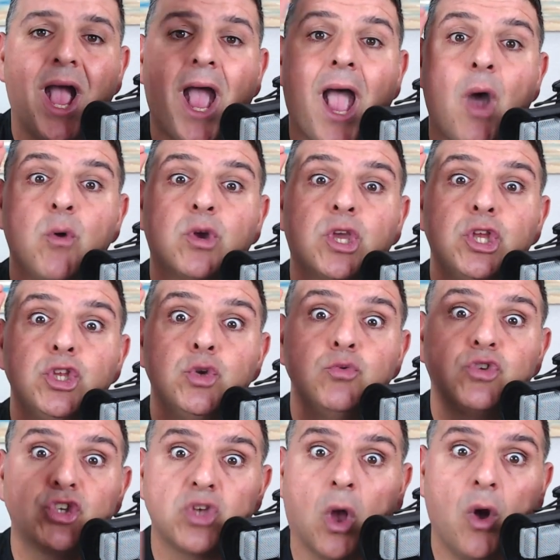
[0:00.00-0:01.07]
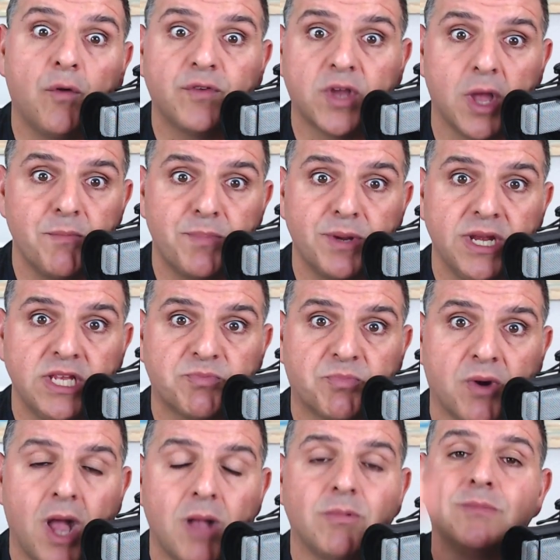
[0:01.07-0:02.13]
How can you solve companies'
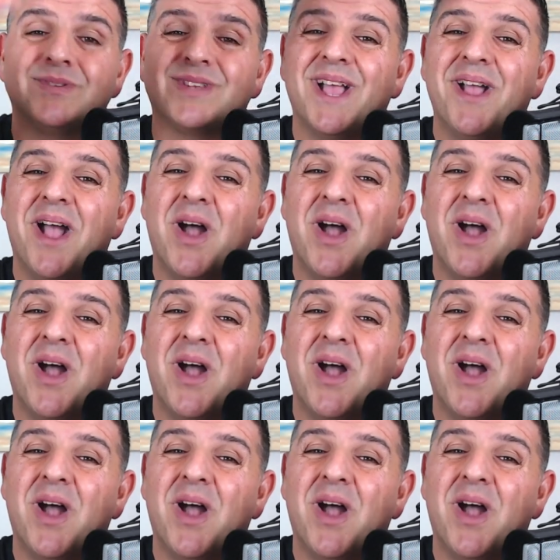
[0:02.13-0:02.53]
problems?